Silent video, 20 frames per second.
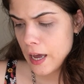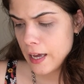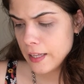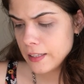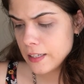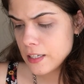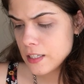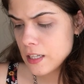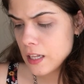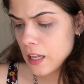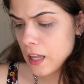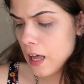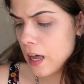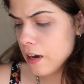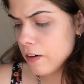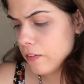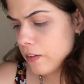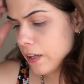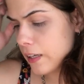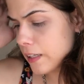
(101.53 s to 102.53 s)
And there's a
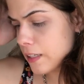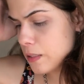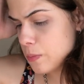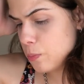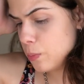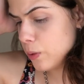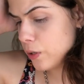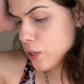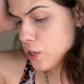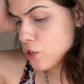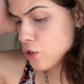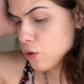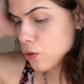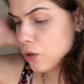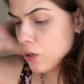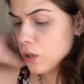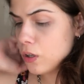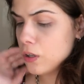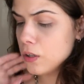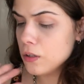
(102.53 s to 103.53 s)
lot of like
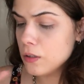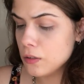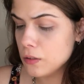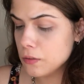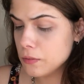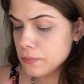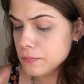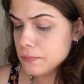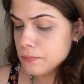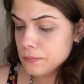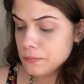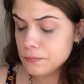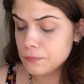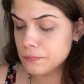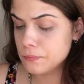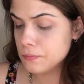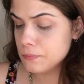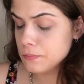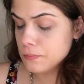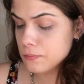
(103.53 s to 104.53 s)
spiritual
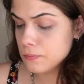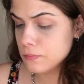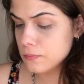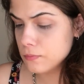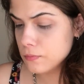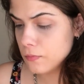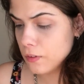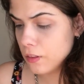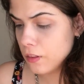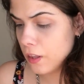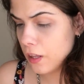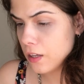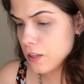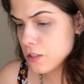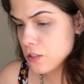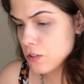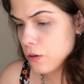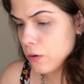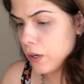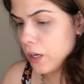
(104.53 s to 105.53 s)

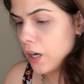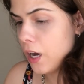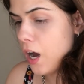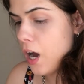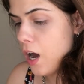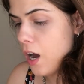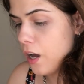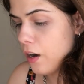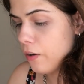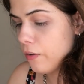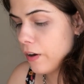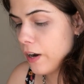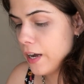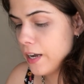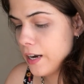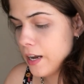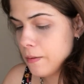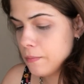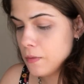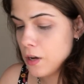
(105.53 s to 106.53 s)
things going on, all
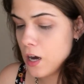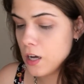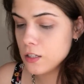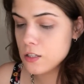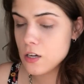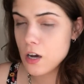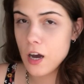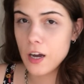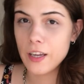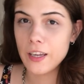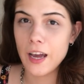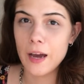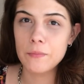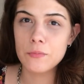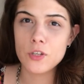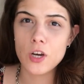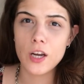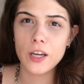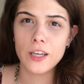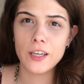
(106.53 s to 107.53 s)
right? I'm
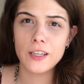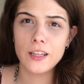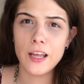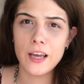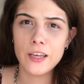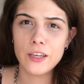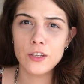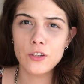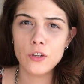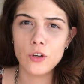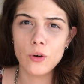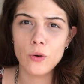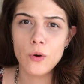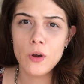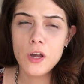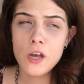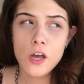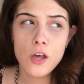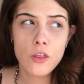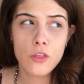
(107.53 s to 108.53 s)
talking like, you know,
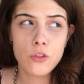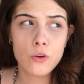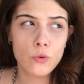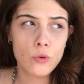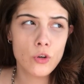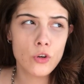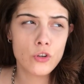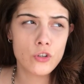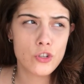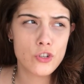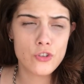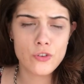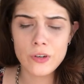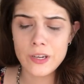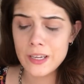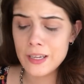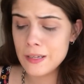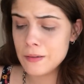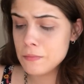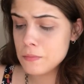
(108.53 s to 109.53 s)
through your
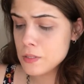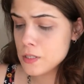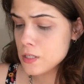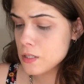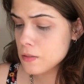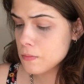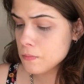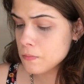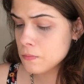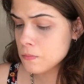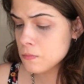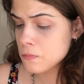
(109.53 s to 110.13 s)
dreams,